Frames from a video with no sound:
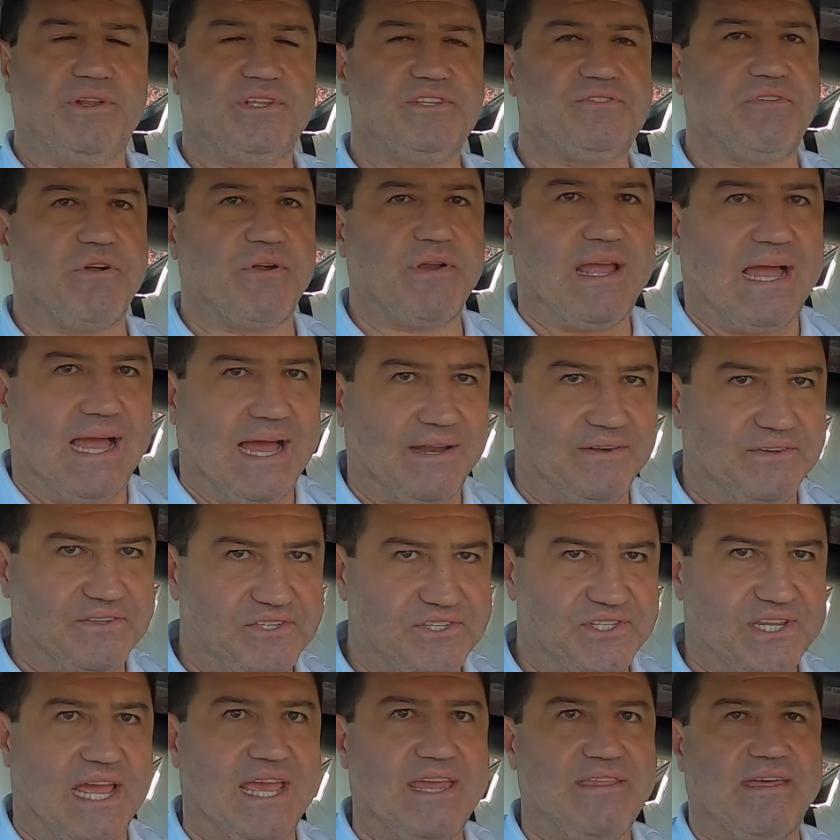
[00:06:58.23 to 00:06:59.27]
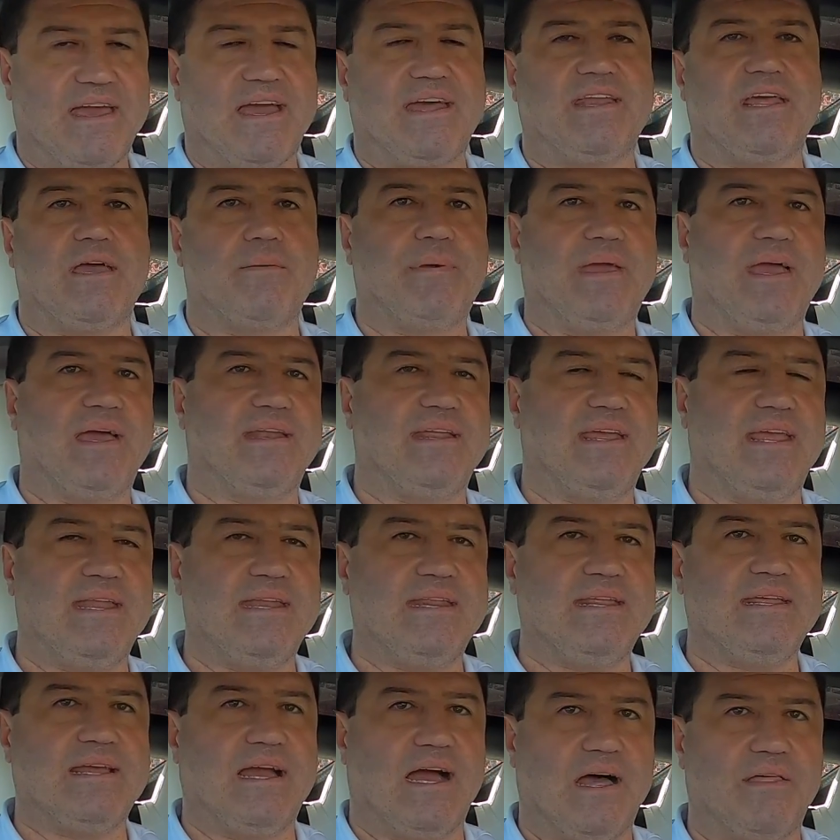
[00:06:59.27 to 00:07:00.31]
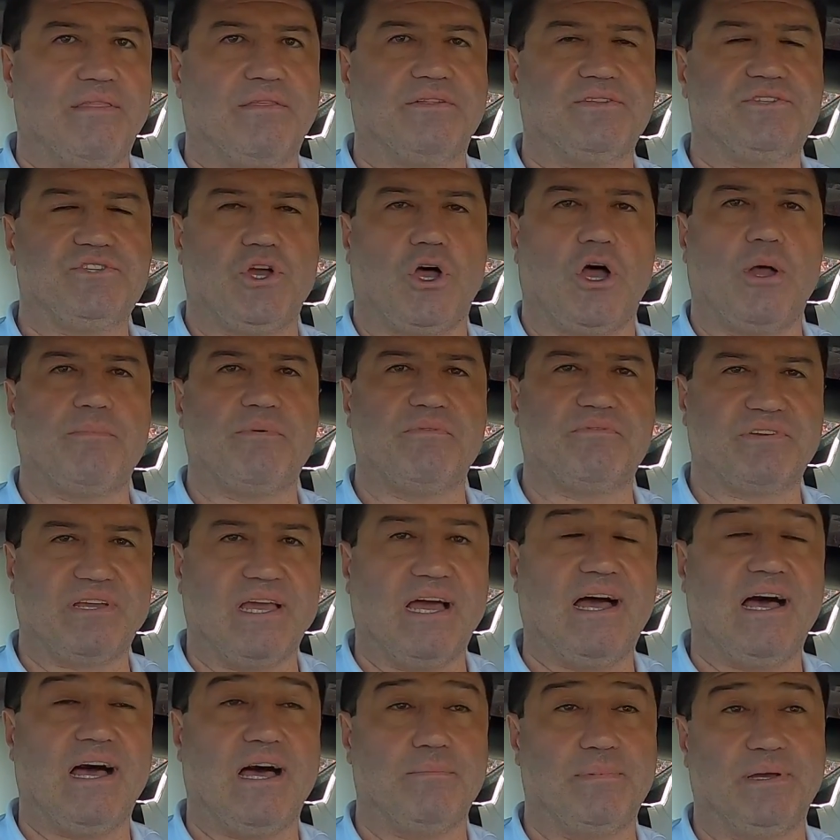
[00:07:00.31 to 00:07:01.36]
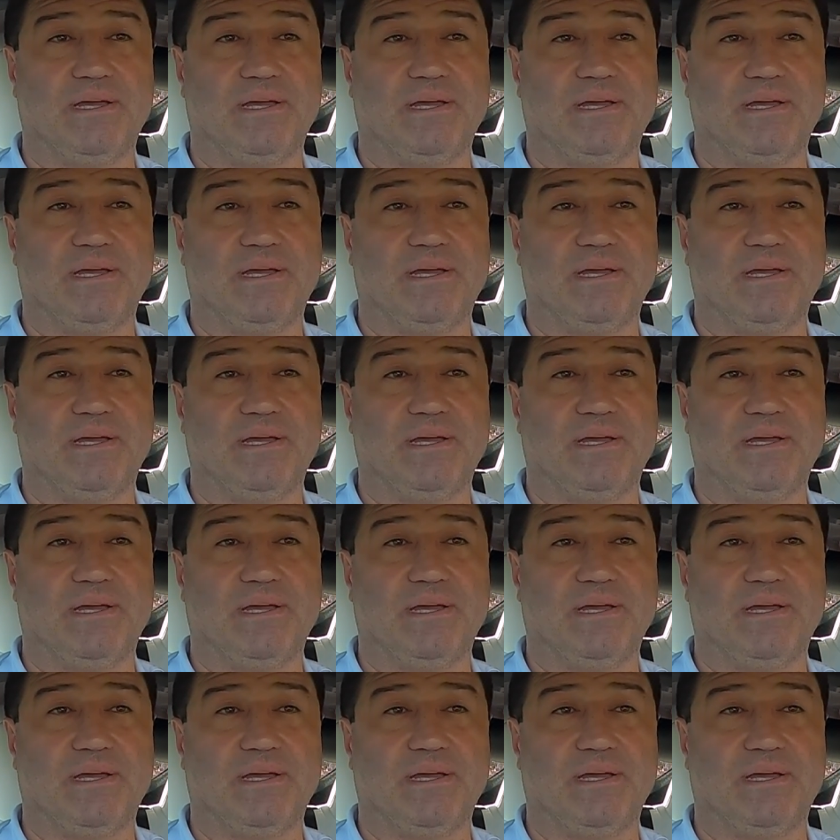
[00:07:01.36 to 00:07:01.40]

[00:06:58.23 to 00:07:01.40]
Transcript: It's very hard to say that about any other type of car,